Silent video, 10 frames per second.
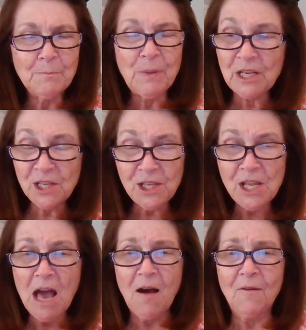But
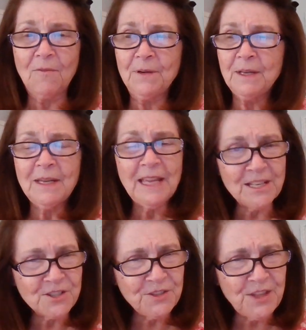love
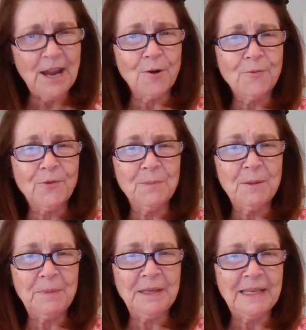is there from
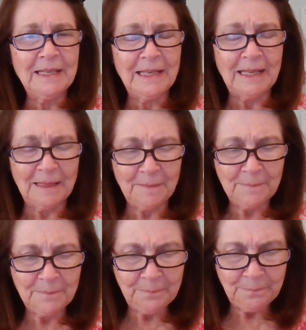the beginning,
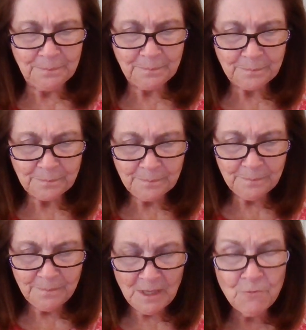
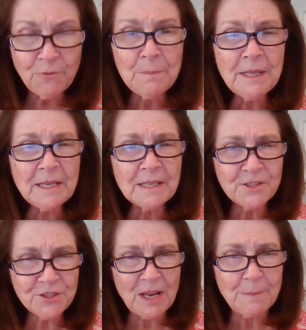from the
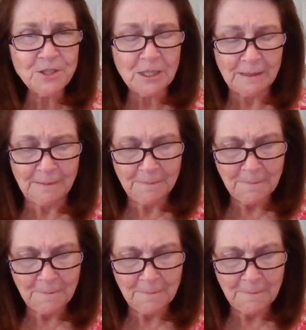conception.